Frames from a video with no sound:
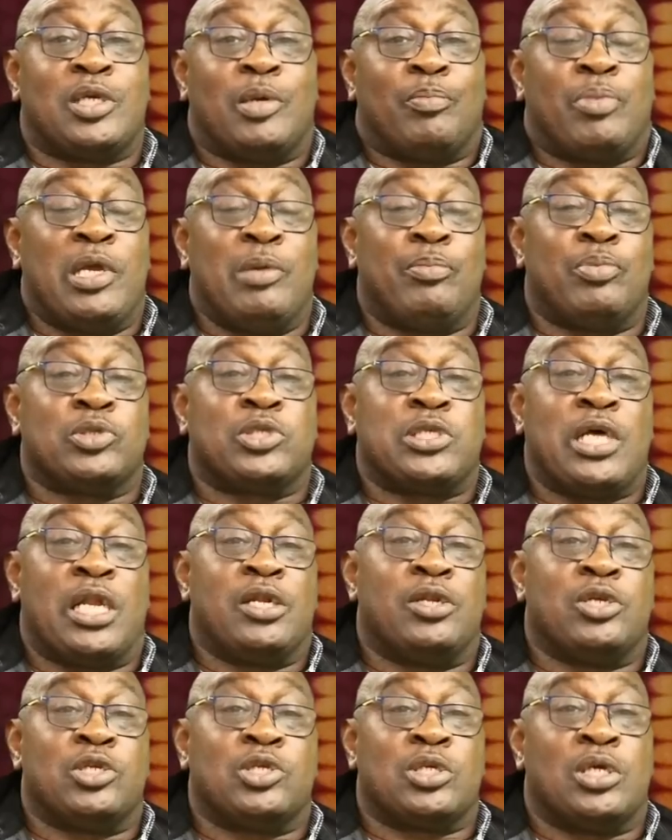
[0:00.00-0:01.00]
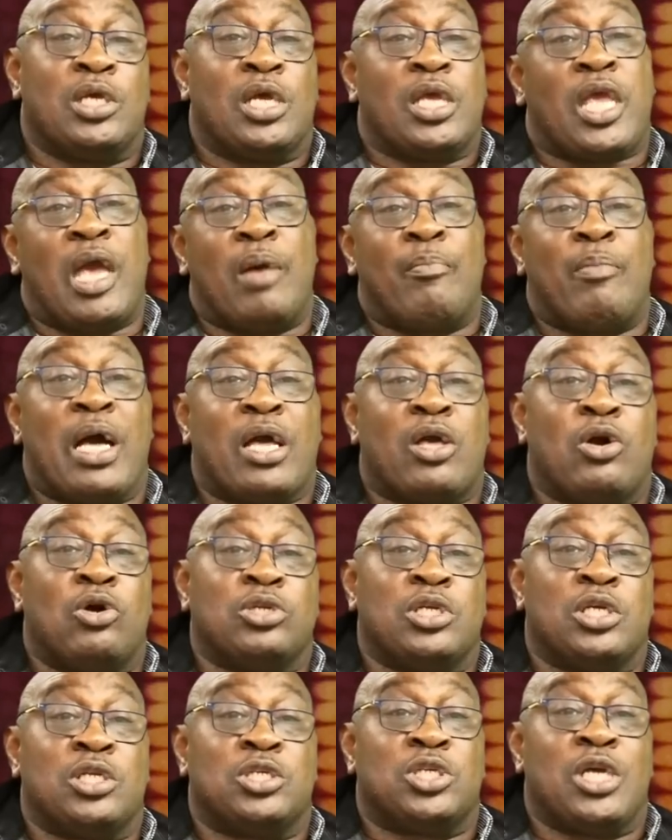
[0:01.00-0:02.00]
people telling us, get back on
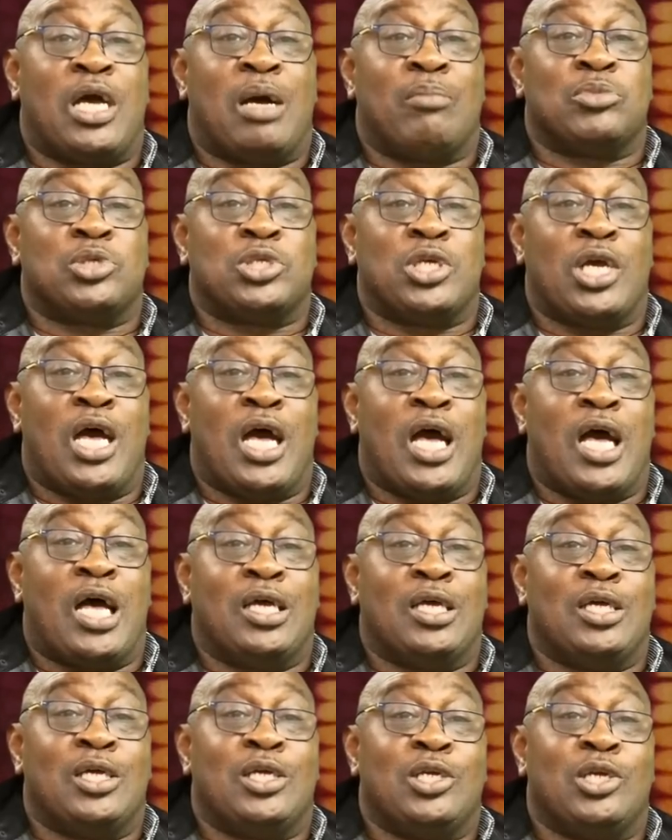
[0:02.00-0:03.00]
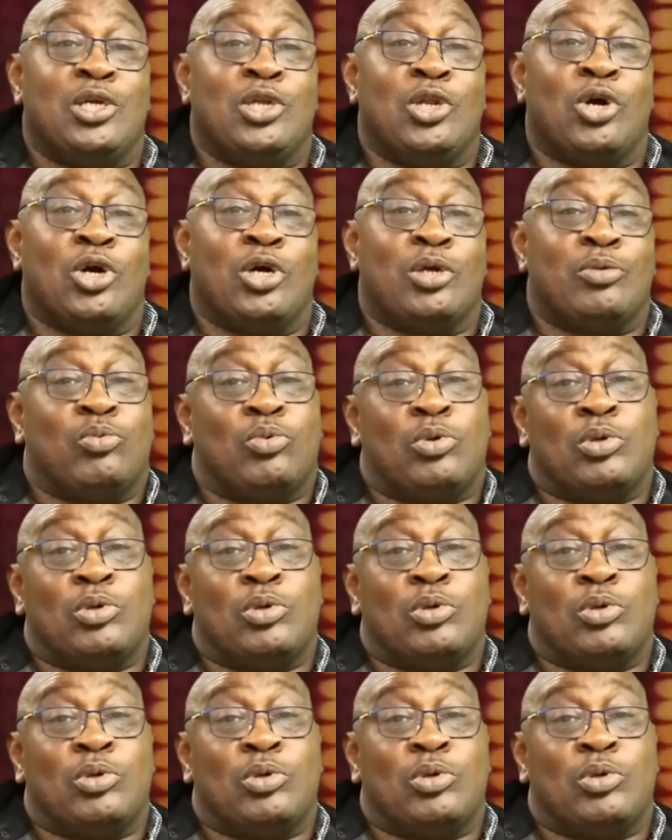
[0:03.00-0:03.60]
your jam jar, you know,